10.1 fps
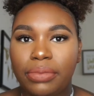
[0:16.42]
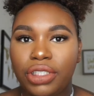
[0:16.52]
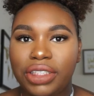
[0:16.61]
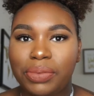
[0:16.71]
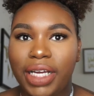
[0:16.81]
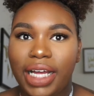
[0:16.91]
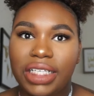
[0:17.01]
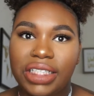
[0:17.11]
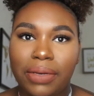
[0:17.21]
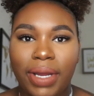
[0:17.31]
just
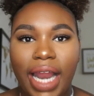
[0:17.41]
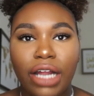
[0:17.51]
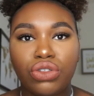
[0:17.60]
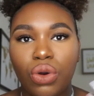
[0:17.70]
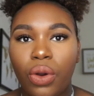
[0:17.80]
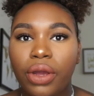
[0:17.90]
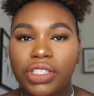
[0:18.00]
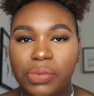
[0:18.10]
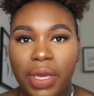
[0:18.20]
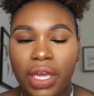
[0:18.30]
because like my natural
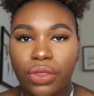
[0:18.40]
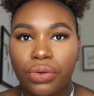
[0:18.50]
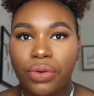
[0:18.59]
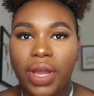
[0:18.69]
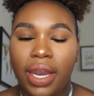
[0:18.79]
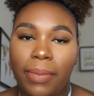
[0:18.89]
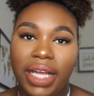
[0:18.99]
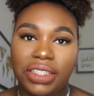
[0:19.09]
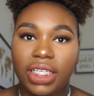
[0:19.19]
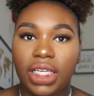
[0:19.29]
oils peek through and it
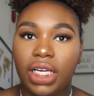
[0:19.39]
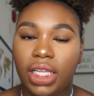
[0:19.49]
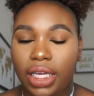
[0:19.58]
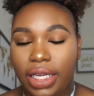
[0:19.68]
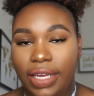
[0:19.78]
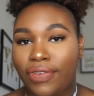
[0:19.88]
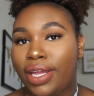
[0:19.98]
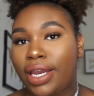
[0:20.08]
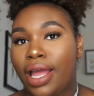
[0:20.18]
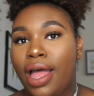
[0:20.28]
makes the look
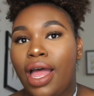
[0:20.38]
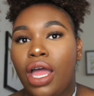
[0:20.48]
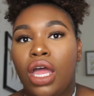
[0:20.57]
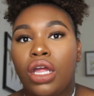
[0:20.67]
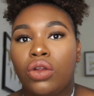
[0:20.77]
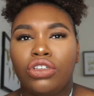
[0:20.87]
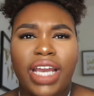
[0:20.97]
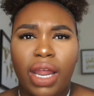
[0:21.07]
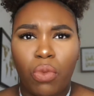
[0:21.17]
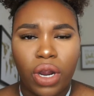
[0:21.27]
even
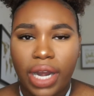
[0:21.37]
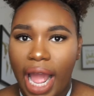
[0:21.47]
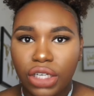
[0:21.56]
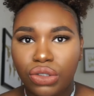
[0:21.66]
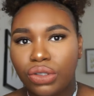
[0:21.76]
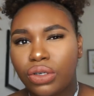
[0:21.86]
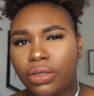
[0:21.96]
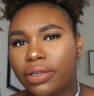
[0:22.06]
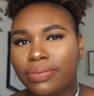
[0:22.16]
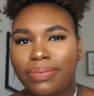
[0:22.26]
more natural
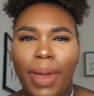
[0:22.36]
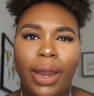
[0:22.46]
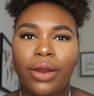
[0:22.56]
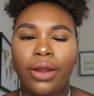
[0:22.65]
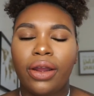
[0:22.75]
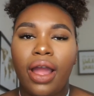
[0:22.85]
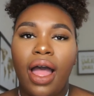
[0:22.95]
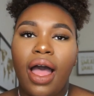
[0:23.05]
or better.